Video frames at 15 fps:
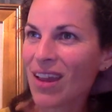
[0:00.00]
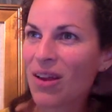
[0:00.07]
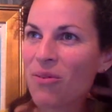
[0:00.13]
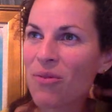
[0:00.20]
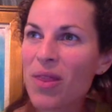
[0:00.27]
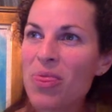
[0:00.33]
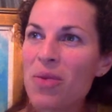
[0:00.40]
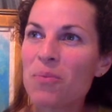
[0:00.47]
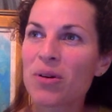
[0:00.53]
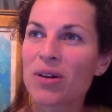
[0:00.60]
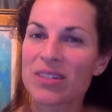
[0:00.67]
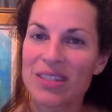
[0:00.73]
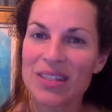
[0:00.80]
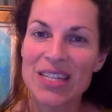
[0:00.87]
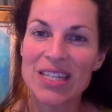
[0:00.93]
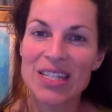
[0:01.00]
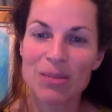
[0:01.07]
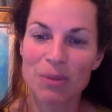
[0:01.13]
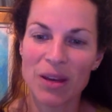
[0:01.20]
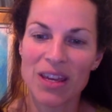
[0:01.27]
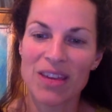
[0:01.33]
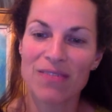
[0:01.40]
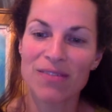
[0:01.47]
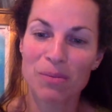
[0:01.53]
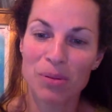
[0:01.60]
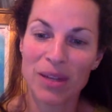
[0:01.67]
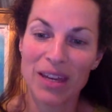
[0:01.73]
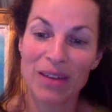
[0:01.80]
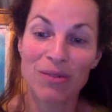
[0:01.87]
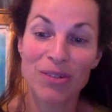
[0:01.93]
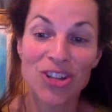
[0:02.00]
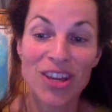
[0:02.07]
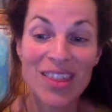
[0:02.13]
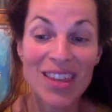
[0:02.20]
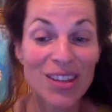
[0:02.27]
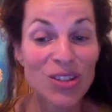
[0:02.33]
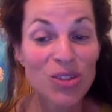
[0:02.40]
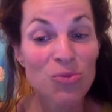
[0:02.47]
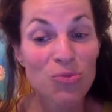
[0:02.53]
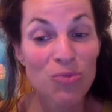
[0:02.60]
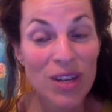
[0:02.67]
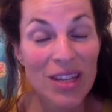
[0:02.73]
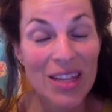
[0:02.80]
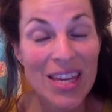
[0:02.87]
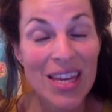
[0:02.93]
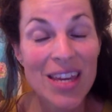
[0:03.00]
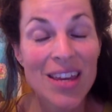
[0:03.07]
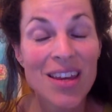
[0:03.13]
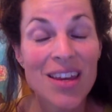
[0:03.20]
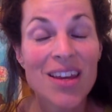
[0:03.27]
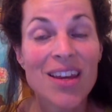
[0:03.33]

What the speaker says: I read the book Seized by Eve LaPlante, which I think is a really